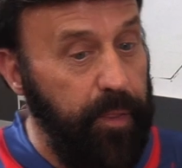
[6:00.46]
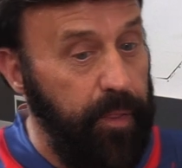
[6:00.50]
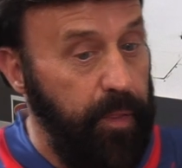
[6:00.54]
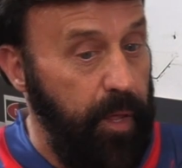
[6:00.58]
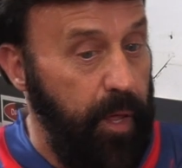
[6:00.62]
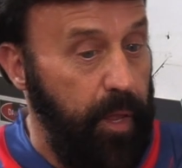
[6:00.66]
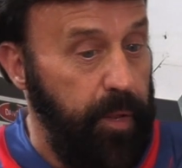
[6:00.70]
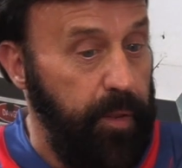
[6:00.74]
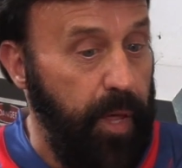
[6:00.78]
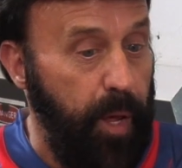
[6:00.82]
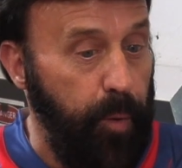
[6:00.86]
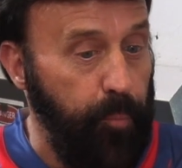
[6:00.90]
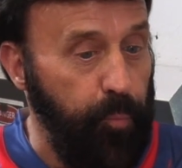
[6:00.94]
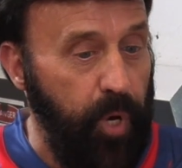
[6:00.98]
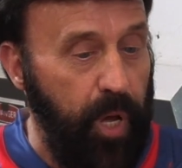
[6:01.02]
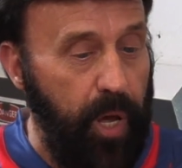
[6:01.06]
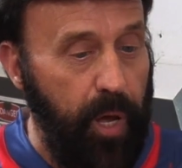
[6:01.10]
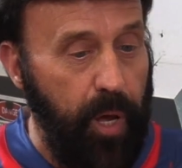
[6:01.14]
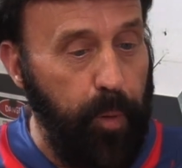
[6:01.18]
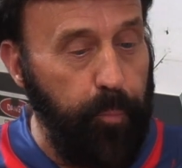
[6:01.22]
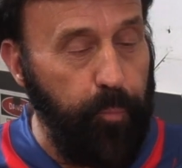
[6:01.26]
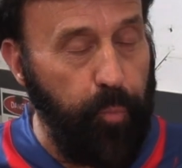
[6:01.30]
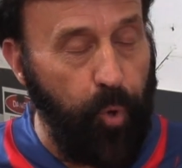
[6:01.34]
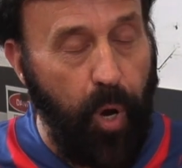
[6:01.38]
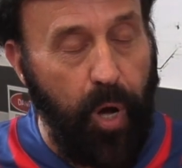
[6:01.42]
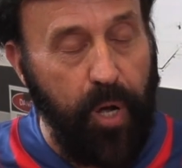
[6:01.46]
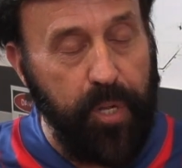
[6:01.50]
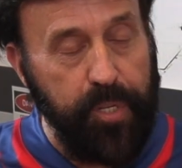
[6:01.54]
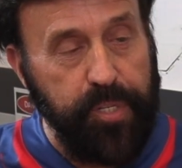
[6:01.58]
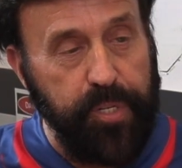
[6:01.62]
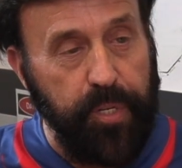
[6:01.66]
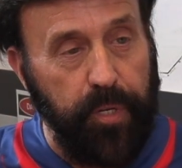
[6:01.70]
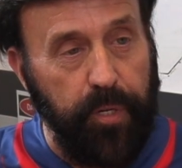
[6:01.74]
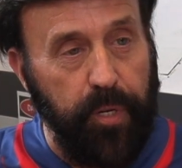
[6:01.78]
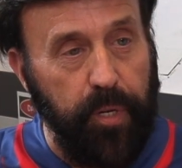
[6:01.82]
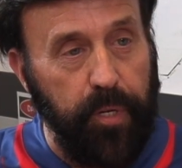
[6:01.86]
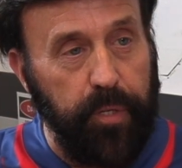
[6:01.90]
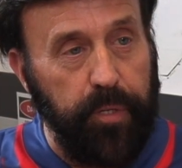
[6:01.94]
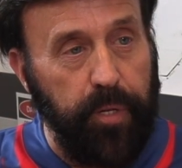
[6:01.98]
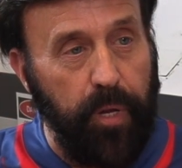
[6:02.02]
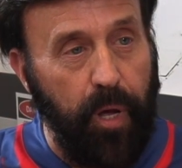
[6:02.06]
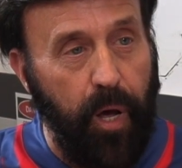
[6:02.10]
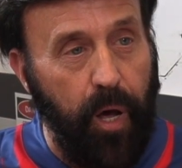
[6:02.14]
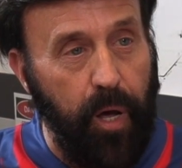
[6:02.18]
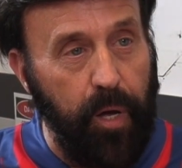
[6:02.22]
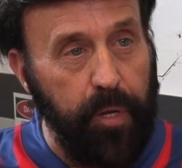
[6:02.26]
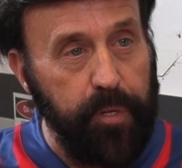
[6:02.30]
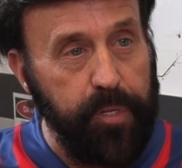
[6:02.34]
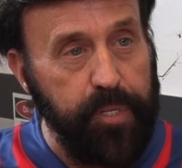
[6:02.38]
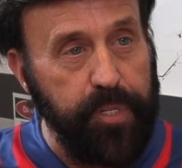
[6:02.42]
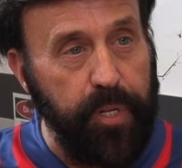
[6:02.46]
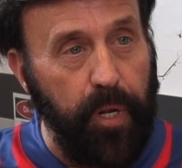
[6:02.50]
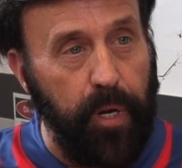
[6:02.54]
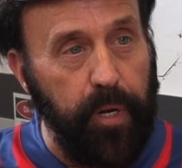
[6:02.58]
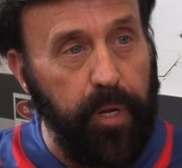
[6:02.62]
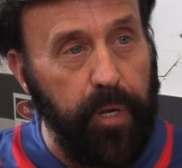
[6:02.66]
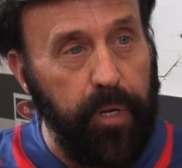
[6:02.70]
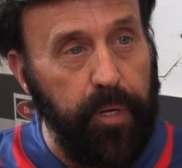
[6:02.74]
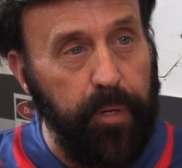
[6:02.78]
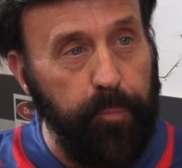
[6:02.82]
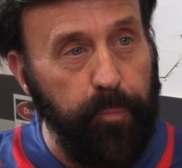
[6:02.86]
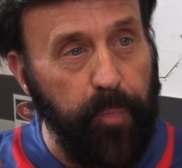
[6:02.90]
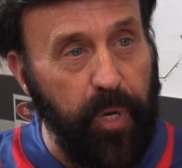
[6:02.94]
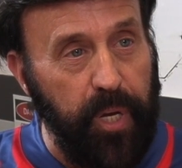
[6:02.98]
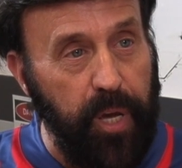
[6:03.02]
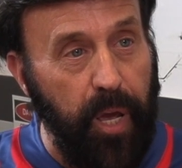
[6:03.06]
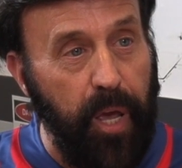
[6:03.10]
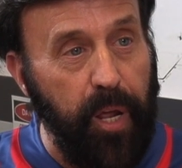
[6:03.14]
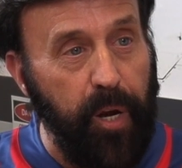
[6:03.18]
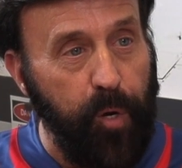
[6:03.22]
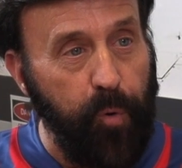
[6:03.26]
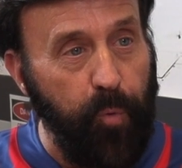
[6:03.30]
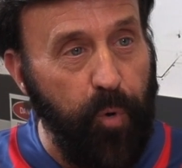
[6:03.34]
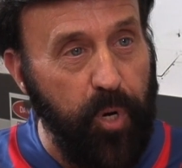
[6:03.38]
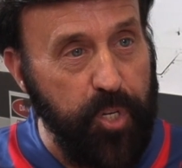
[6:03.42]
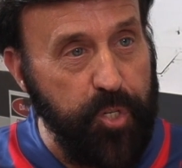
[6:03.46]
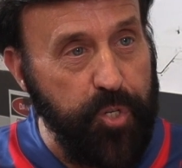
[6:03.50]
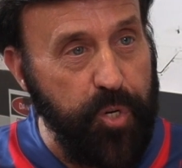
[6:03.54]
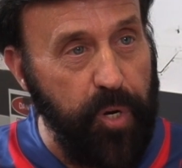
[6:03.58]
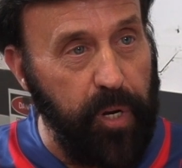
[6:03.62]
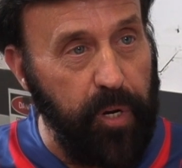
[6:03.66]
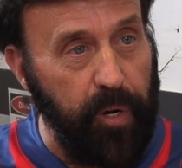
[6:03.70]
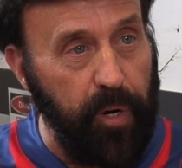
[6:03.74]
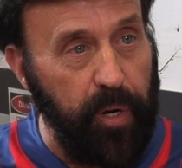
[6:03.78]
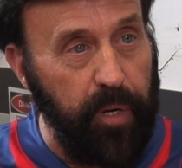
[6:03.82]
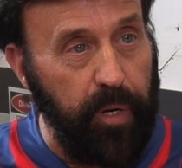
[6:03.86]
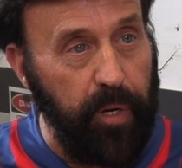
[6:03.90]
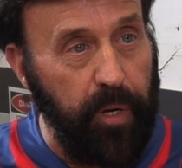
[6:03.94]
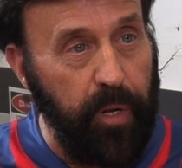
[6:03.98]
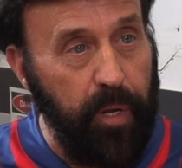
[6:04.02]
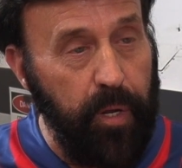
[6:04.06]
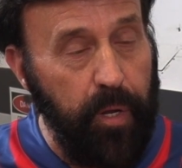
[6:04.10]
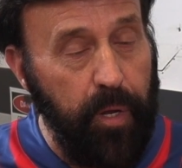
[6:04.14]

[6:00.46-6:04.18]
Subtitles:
then we had Bronson that studied mechanical engineering,